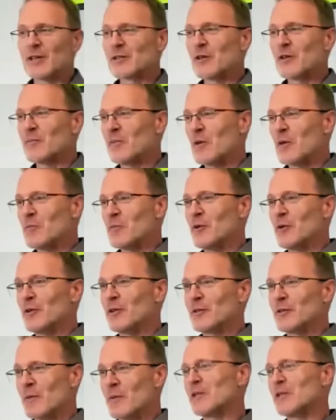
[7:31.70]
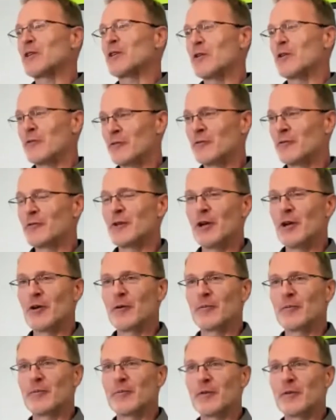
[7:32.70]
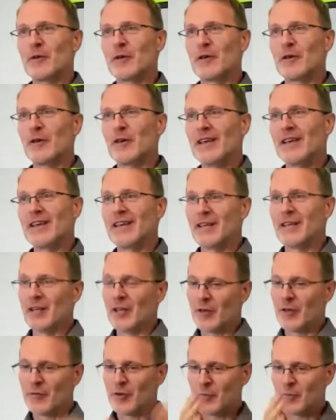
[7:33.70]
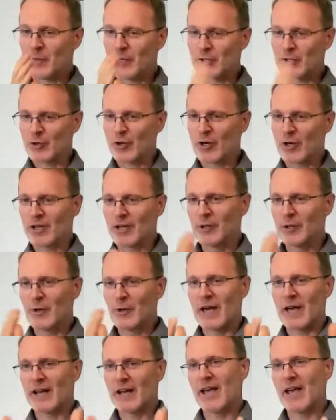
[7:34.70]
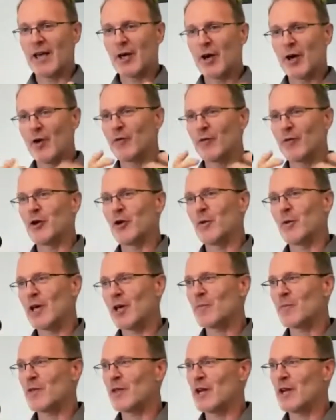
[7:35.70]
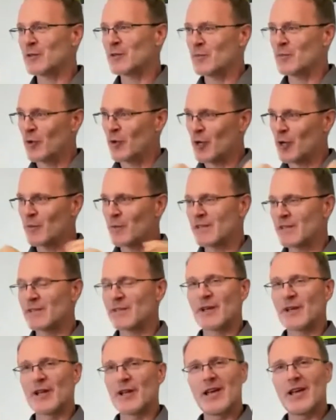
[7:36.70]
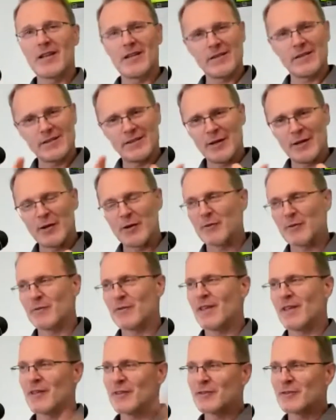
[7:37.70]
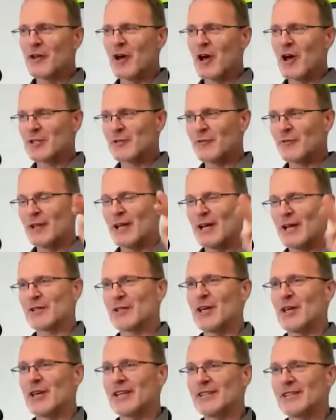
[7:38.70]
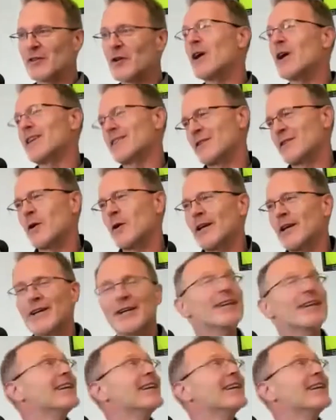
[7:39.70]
some people, especially if you've been drunk and you had a hangover and you wake up the next morning with the sunlight, it's God's flashlight. So I saw you.